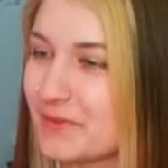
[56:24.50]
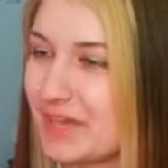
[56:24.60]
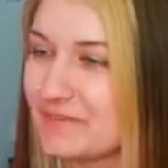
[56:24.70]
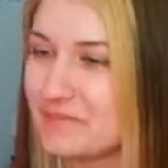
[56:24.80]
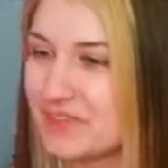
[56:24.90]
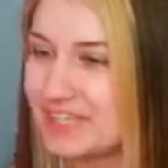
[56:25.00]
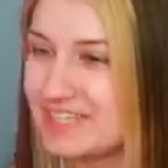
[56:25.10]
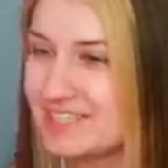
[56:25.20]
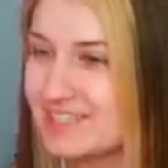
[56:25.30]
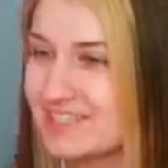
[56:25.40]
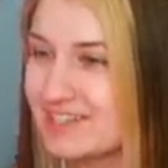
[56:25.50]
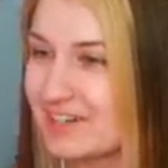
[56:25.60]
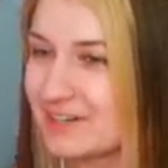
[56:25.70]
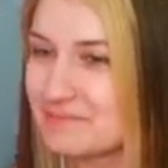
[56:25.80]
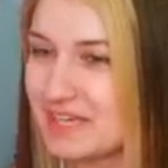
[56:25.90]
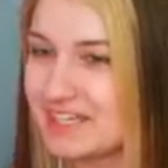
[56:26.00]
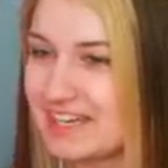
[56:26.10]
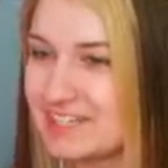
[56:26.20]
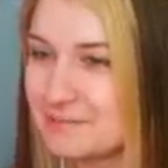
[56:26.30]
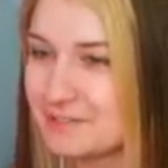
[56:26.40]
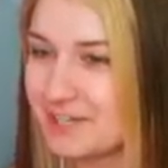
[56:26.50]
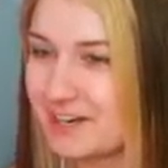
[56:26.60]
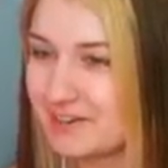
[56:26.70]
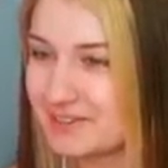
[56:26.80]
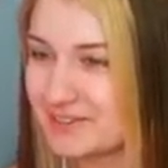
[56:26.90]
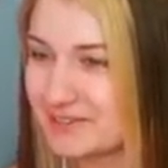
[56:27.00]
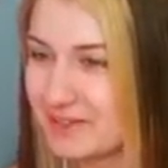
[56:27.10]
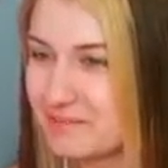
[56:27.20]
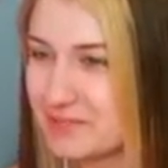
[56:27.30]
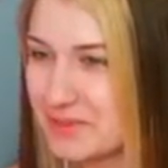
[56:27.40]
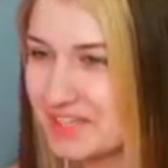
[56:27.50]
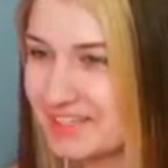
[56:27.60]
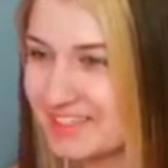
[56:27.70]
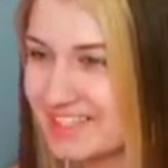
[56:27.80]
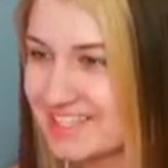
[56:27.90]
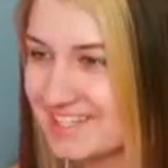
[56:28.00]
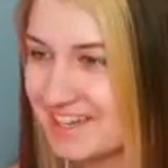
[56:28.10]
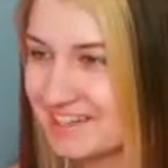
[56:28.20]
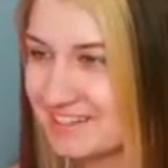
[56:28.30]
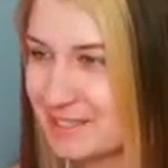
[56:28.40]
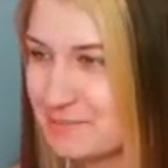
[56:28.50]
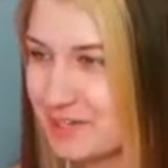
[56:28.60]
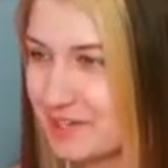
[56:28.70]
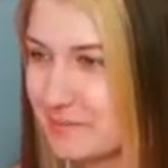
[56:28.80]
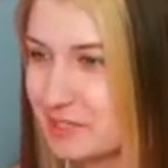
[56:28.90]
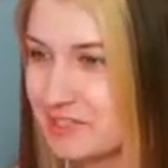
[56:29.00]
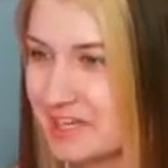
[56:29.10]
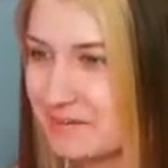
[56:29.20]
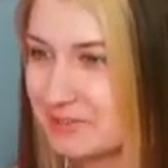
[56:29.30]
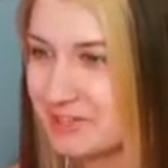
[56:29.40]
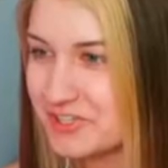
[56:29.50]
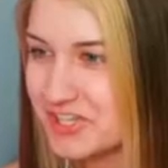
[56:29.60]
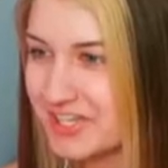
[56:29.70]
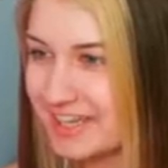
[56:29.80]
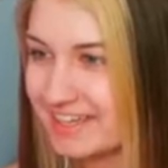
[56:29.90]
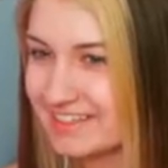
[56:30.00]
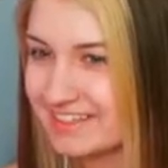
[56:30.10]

okay, I need to- oh man, I need to figure out what I'm doing because I keep forgetting I'm on a time crunch today.